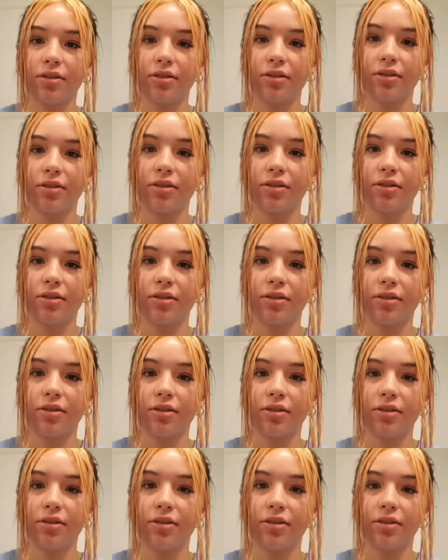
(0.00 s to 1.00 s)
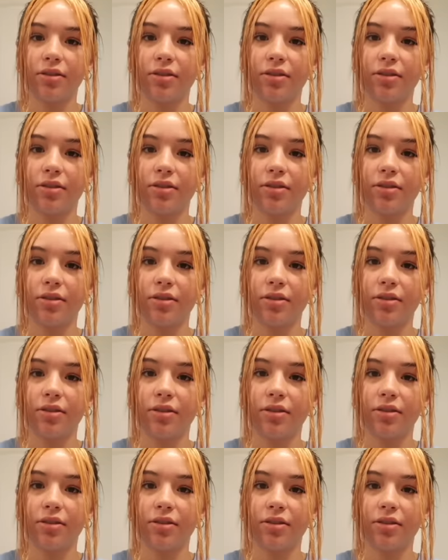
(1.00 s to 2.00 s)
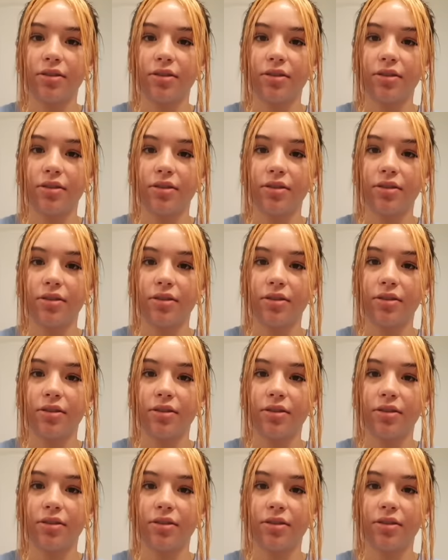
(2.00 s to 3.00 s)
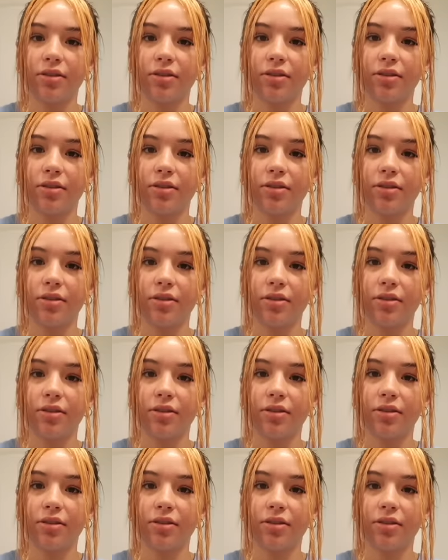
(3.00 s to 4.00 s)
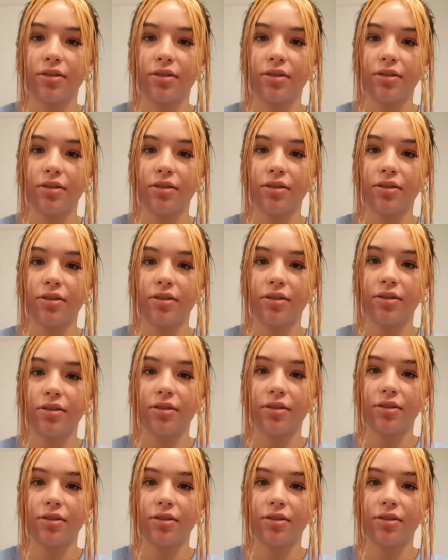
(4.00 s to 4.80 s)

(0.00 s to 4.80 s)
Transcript: (not speaking)